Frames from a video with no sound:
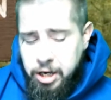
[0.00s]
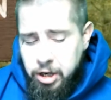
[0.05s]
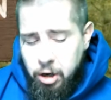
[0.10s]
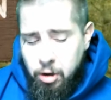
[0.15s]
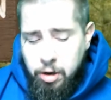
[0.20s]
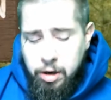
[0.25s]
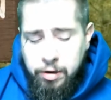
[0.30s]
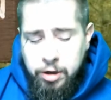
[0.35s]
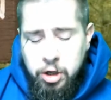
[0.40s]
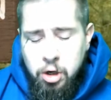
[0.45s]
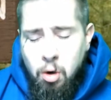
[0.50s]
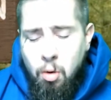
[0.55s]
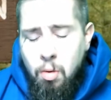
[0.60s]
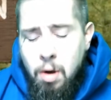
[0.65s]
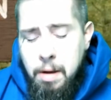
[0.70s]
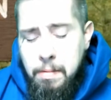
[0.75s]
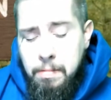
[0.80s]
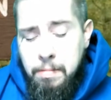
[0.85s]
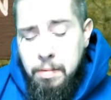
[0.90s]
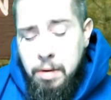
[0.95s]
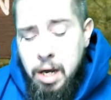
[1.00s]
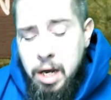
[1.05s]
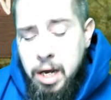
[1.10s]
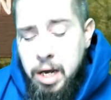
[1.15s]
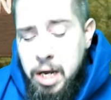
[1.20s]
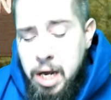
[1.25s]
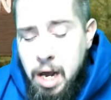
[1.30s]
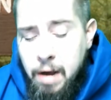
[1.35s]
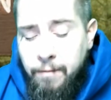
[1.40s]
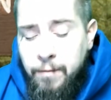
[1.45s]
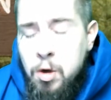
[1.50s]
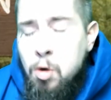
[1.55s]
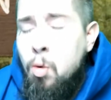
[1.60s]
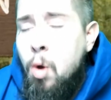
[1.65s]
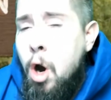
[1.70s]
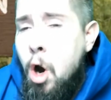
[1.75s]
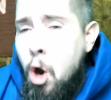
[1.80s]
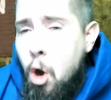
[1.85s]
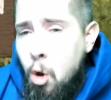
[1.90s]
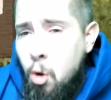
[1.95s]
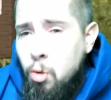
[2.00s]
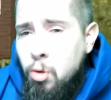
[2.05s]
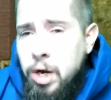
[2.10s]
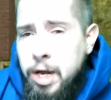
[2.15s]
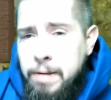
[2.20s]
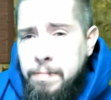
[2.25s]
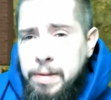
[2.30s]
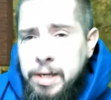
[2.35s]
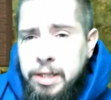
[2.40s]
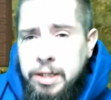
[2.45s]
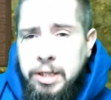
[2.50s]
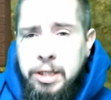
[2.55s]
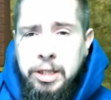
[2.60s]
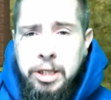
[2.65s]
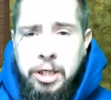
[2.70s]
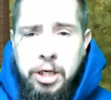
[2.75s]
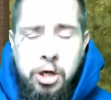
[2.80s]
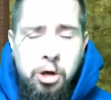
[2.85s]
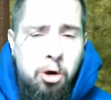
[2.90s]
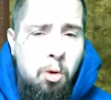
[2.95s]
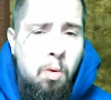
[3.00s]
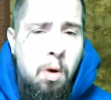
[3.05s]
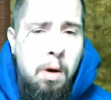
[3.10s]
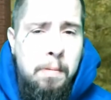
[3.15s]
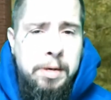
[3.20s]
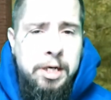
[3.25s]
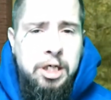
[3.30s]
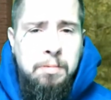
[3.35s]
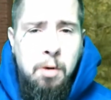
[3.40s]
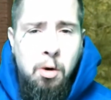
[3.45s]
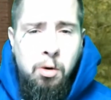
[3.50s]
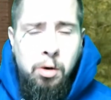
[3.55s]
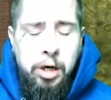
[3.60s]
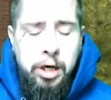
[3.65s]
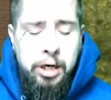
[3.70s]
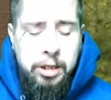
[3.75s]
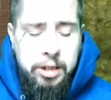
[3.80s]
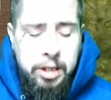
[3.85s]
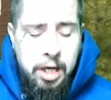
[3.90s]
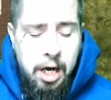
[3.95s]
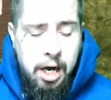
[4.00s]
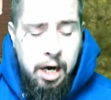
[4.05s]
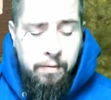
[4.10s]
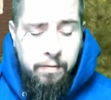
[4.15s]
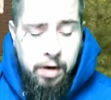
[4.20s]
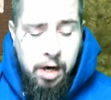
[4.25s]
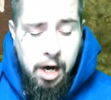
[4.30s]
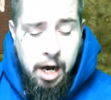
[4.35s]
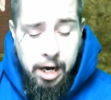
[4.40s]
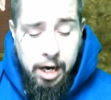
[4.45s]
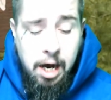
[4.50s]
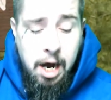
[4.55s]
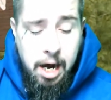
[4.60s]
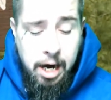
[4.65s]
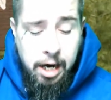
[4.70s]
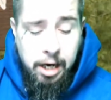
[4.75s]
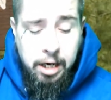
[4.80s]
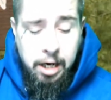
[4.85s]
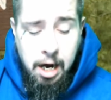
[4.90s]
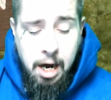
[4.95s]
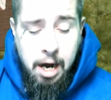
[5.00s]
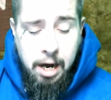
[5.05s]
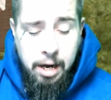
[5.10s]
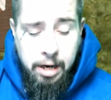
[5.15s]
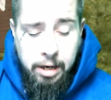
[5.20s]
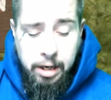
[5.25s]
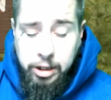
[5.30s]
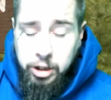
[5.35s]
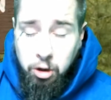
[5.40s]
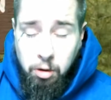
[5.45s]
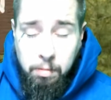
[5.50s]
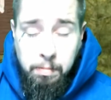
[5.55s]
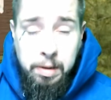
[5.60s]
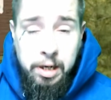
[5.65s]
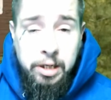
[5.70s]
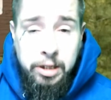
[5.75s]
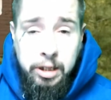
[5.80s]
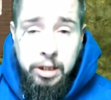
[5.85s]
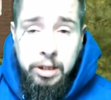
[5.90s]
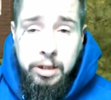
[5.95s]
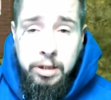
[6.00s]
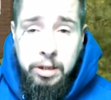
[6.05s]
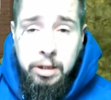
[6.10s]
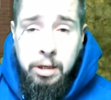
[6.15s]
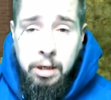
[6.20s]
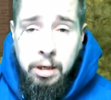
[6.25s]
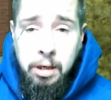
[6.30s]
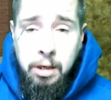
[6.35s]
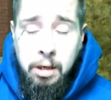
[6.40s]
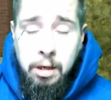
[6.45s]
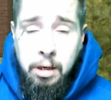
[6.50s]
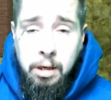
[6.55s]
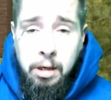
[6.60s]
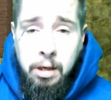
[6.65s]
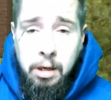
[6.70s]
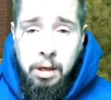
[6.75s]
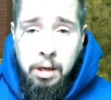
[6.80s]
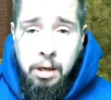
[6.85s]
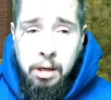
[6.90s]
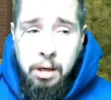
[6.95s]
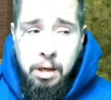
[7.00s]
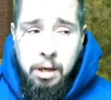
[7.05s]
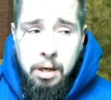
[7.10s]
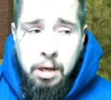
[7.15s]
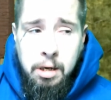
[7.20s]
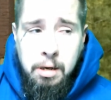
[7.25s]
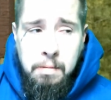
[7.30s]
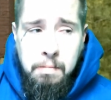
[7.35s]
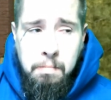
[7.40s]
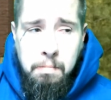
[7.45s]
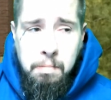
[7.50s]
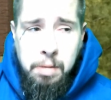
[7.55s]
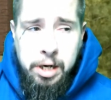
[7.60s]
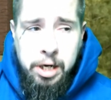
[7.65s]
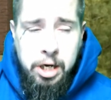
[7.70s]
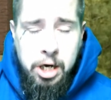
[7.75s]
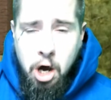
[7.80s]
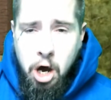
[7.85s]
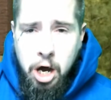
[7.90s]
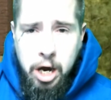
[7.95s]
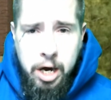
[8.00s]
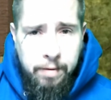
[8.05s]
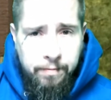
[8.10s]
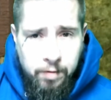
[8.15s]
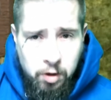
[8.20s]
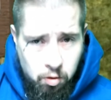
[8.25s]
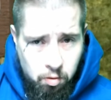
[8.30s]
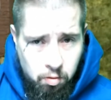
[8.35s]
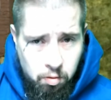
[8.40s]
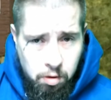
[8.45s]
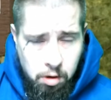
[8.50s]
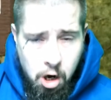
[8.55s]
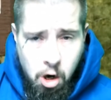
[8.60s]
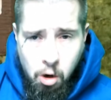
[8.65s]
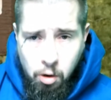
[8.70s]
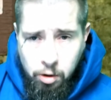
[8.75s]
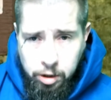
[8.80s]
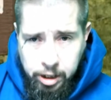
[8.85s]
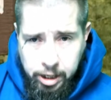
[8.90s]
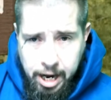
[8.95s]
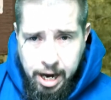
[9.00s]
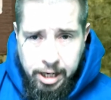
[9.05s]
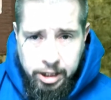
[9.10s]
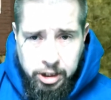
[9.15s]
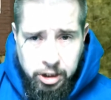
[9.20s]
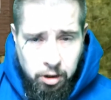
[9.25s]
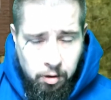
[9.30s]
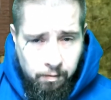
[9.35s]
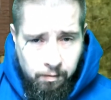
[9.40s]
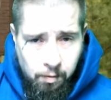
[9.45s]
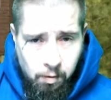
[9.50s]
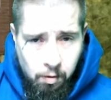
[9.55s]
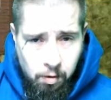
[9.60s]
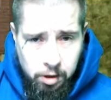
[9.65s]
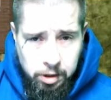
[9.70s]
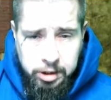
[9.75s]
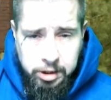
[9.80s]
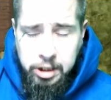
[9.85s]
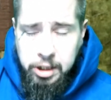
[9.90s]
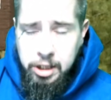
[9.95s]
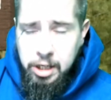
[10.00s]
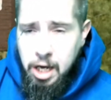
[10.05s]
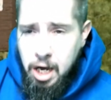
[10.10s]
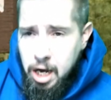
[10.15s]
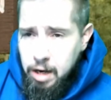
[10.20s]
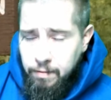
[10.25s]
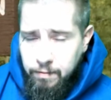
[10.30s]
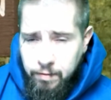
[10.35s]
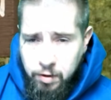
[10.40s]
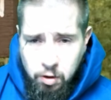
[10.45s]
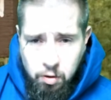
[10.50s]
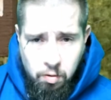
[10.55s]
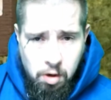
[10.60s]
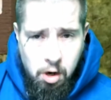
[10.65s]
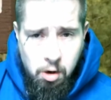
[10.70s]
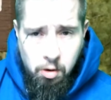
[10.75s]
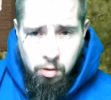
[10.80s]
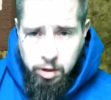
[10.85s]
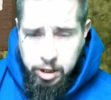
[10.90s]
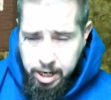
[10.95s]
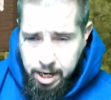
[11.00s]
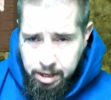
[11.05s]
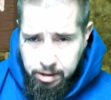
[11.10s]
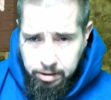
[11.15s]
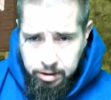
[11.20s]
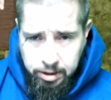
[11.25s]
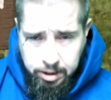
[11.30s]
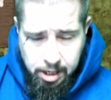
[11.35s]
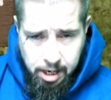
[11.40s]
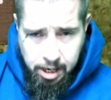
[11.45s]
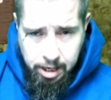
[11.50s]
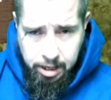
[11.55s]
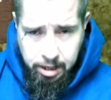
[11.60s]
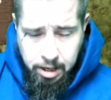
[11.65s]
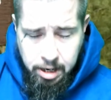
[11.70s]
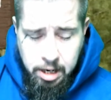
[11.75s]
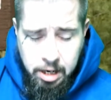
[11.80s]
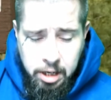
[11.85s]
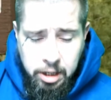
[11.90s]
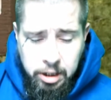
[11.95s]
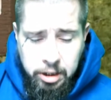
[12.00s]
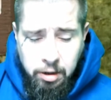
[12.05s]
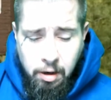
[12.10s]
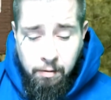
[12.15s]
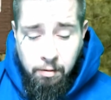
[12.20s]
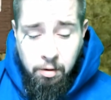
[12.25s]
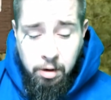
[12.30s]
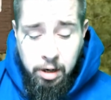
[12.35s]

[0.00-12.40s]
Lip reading: you don't want, if you own a business and you don't want me smoking inside of it, it's your business. But none of you own the national forest. None of you own the outside. So